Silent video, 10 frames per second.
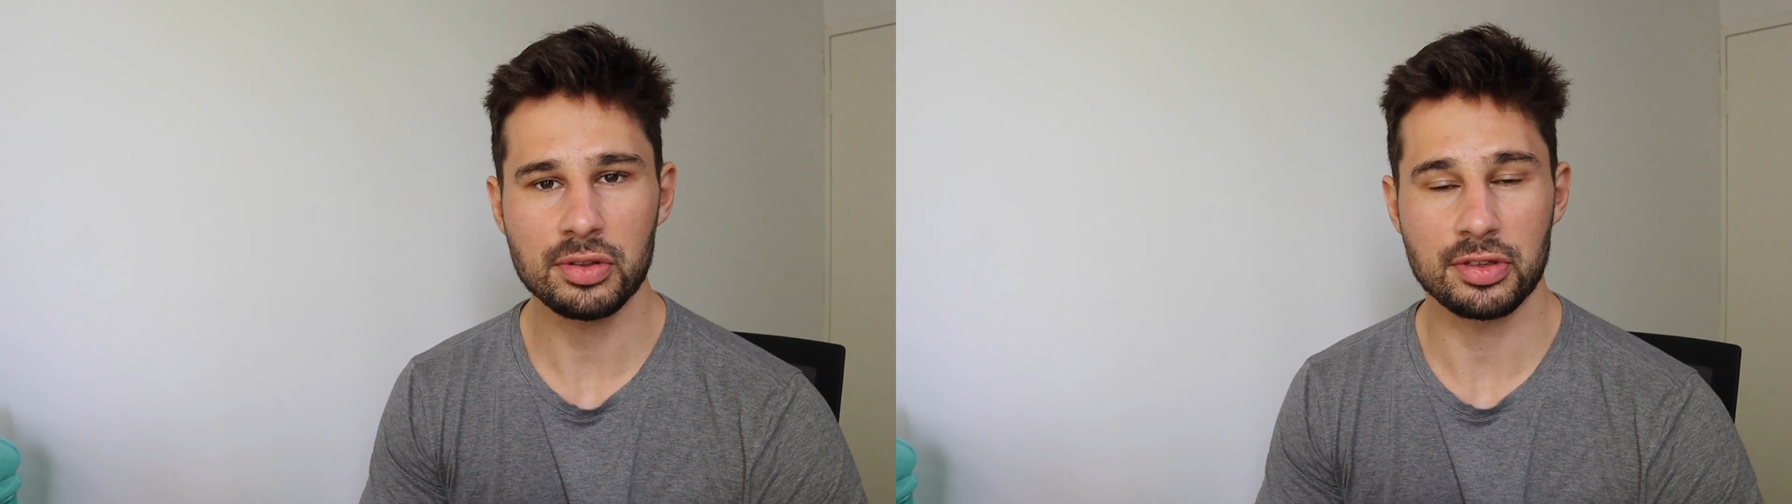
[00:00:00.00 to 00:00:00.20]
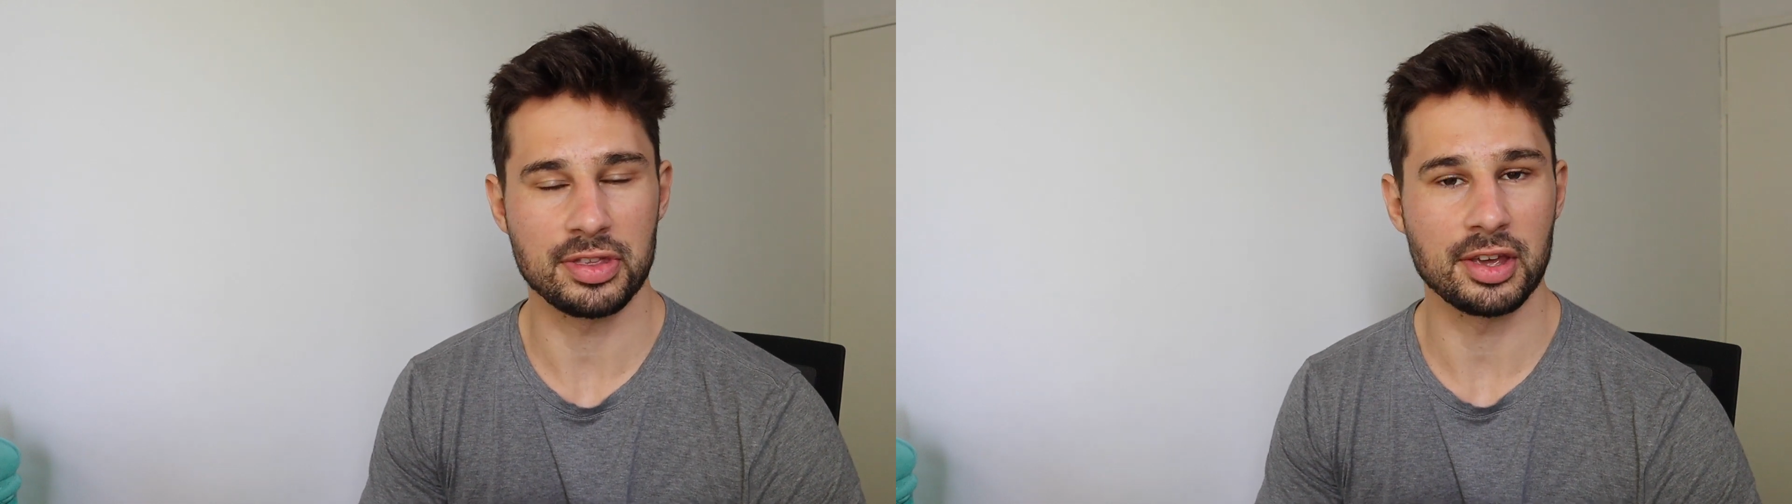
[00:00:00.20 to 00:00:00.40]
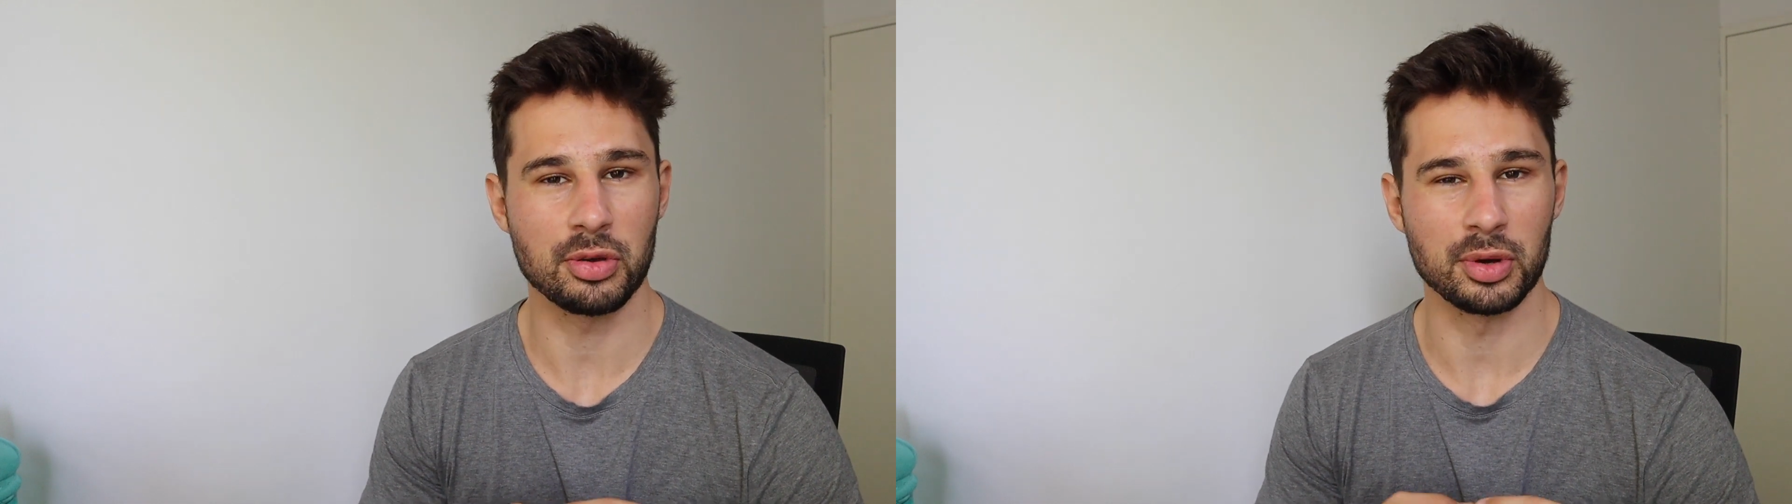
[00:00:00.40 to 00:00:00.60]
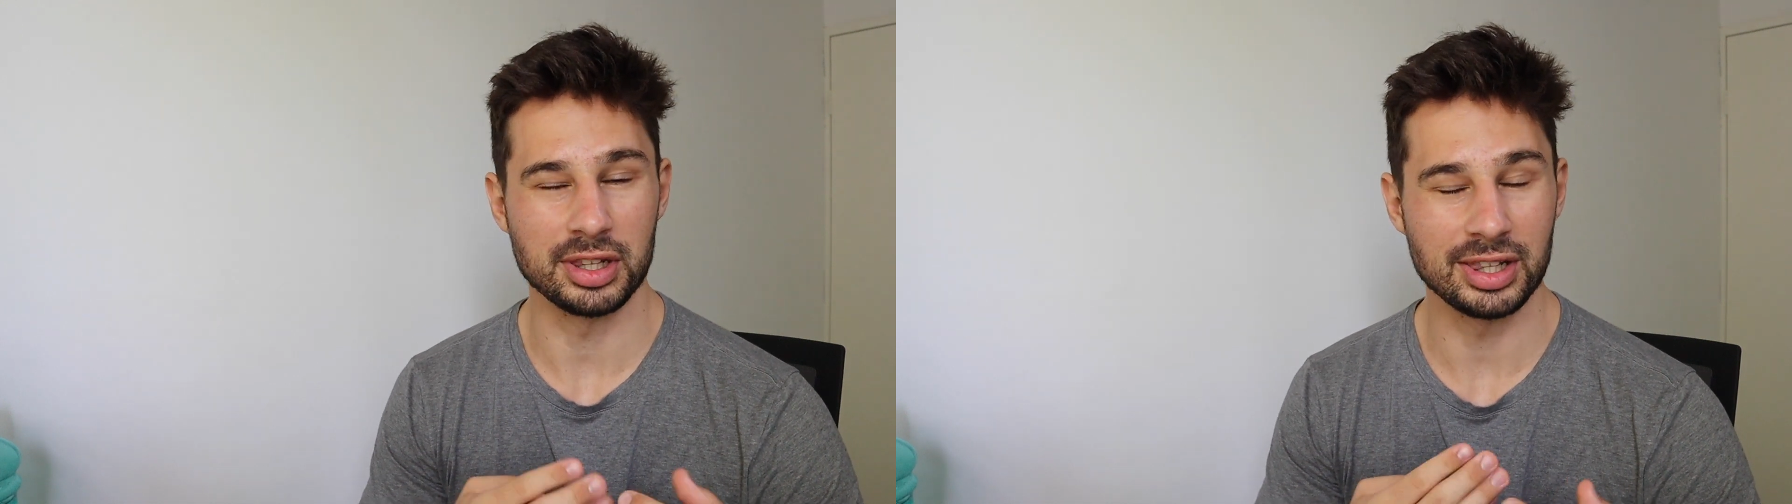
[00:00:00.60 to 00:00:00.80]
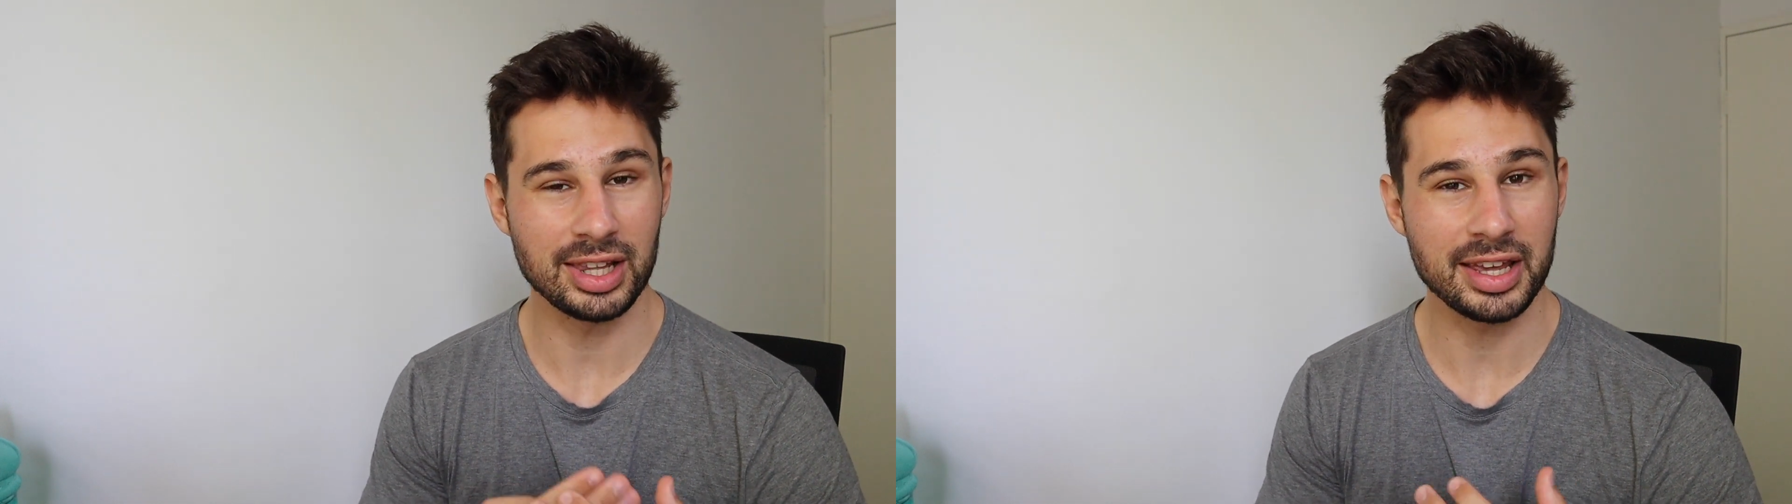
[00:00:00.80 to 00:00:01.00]
stick to at
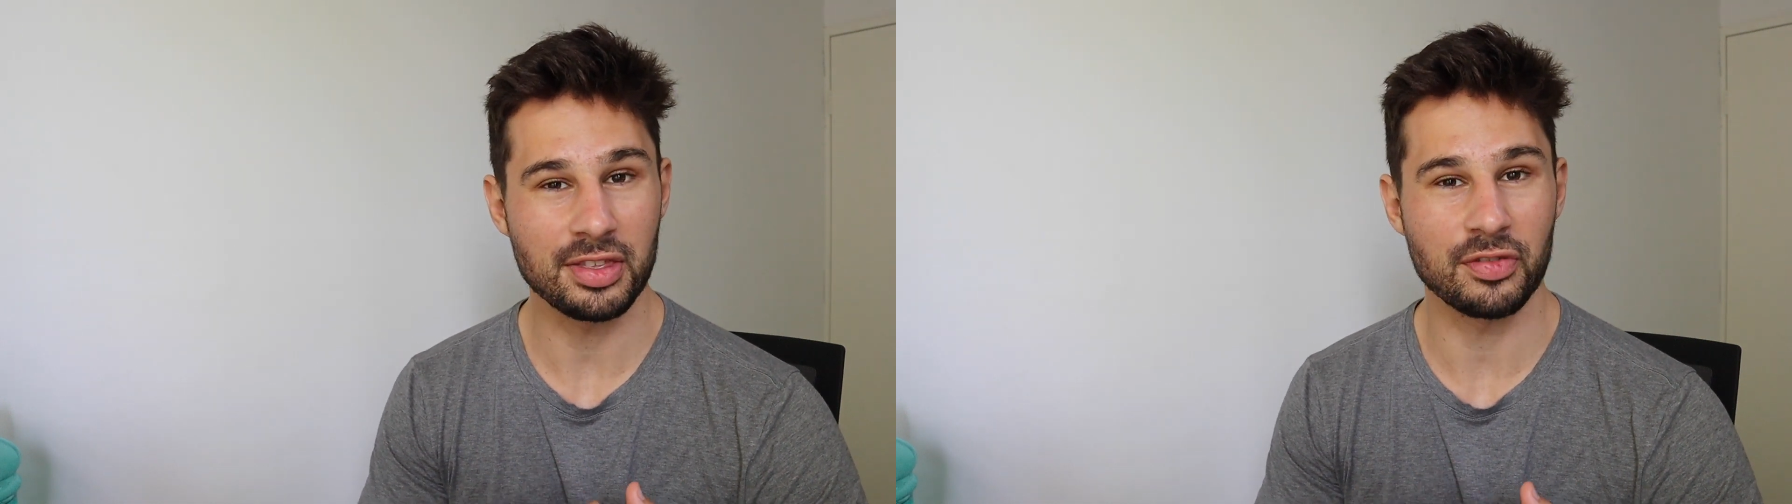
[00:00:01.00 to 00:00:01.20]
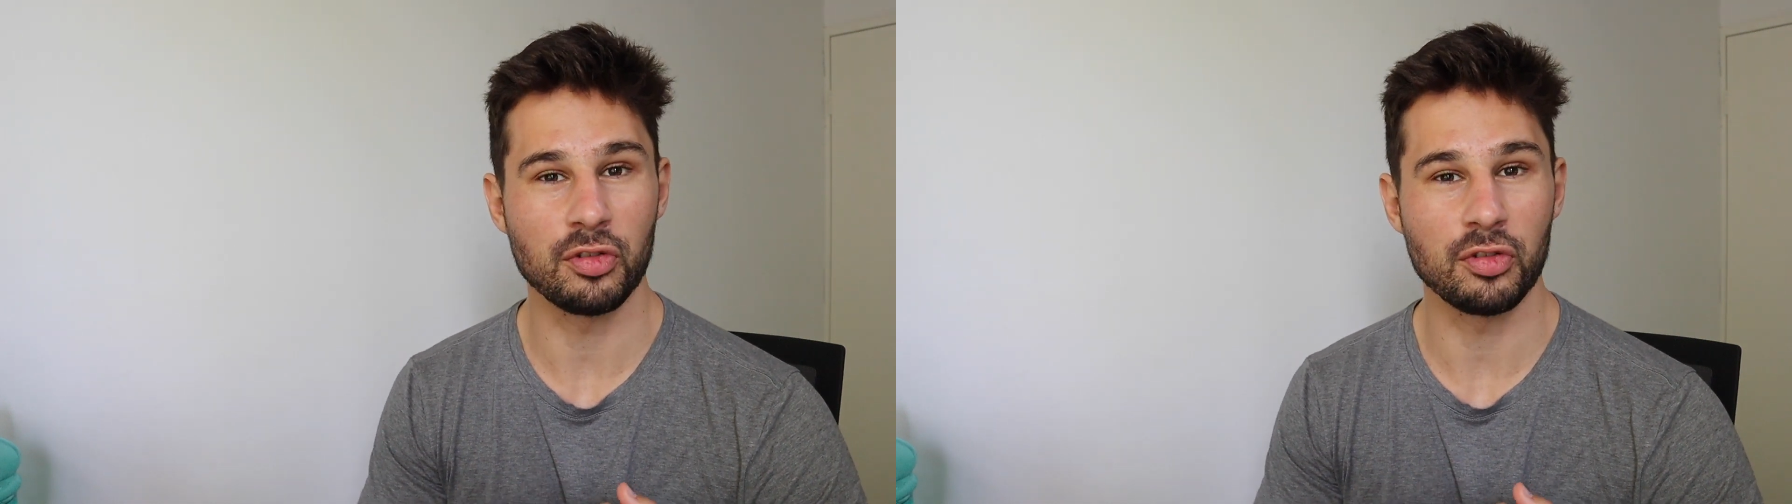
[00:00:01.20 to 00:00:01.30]
least